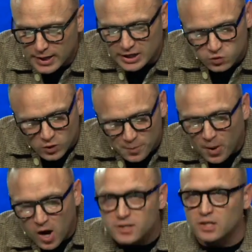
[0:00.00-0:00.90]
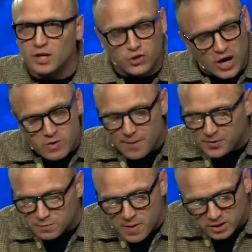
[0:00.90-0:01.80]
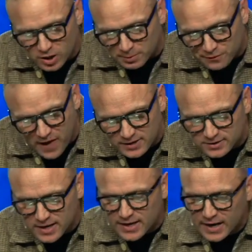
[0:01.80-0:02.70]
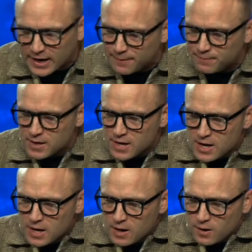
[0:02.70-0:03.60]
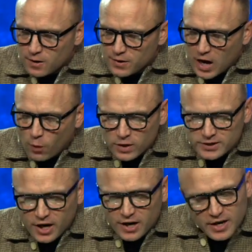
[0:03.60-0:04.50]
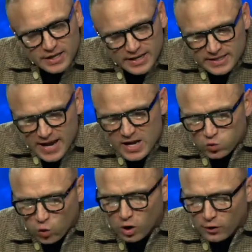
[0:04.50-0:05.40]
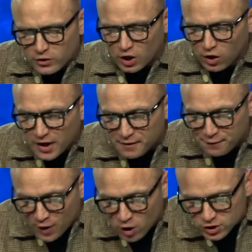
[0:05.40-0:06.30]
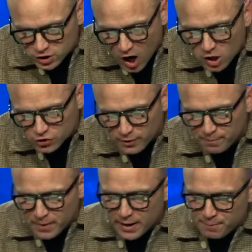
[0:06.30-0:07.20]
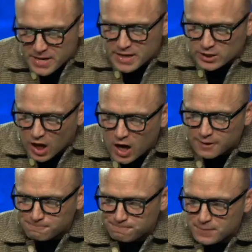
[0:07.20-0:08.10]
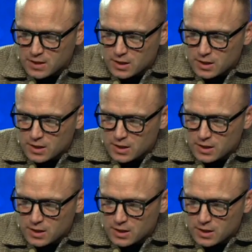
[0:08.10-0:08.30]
And I just want to pause as I try to wrap this message up as fast as I can. I want to tell you, in today's world, there's a lot of false doctrine being taught.